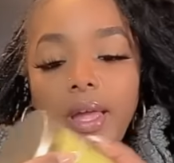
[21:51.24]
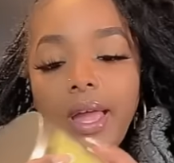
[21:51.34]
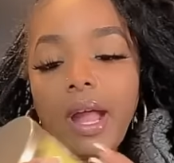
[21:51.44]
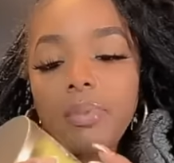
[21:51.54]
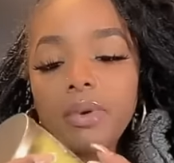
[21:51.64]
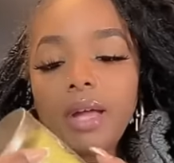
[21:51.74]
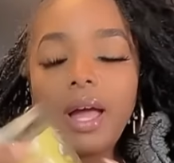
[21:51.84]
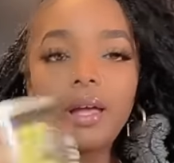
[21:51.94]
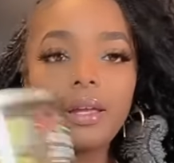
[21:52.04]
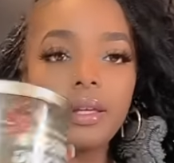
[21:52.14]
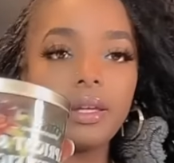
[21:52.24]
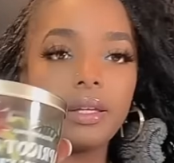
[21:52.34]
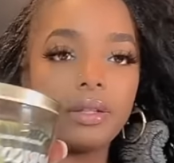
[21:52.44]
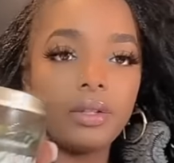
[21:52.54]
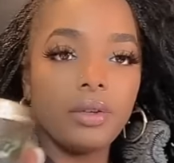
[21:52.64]
apricot
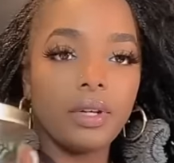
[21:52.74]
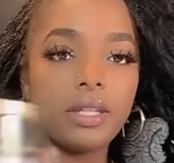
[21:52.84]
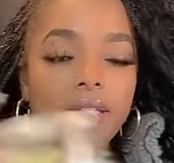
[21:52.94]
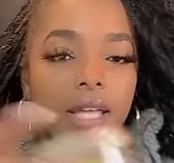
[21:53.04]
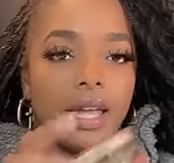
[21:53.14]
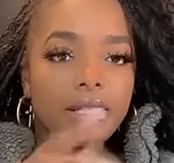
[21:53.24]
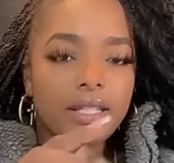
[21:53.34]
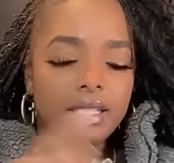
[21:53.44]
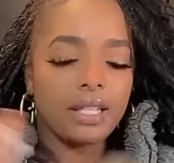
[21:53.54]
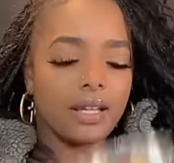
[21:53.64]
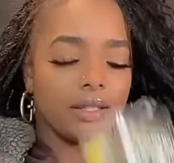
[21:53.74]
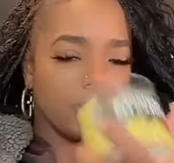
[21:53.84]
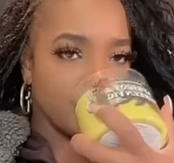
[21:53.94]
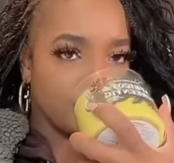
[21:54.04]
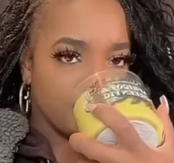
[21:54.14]
and green tag. This is like a
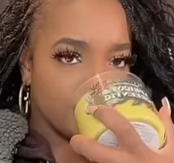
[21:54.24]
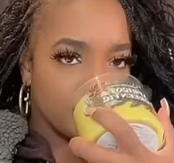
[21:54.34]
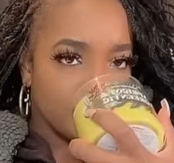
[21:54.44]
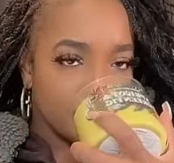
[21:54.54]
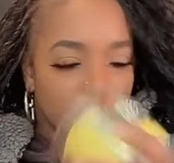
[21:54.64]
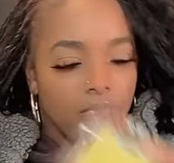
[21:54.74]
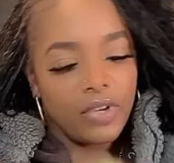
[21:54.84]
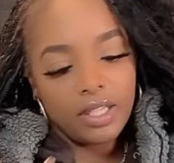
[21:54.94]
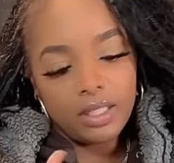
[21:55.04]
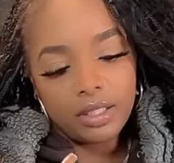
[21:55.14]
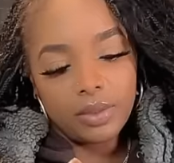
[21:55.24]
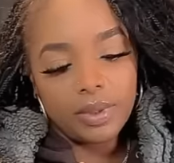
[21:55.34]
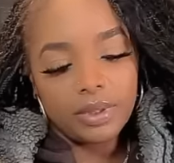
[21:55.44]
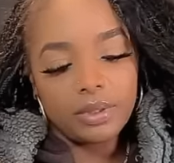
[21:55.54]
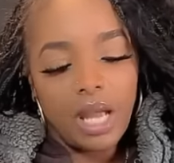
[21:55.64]
little funny looking
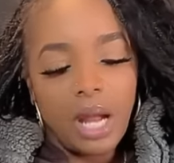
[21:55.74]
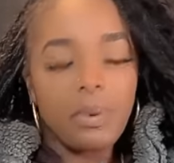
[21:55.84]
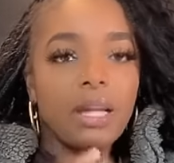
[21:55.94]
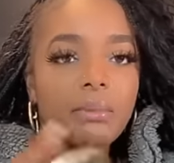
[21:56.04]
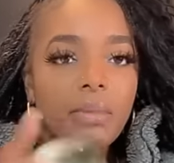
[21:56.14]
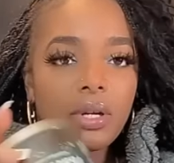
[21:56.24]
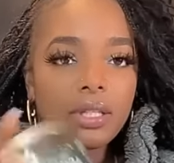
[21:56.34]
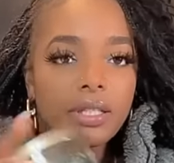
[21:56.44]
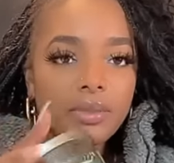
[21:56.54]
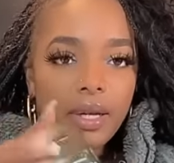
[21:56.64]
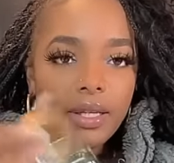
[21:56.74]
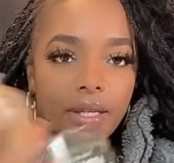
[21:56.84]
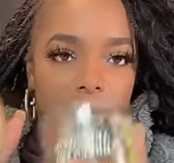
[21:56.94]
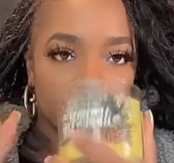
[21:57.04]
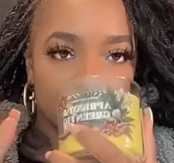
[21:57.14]
one. I probably burn this right now.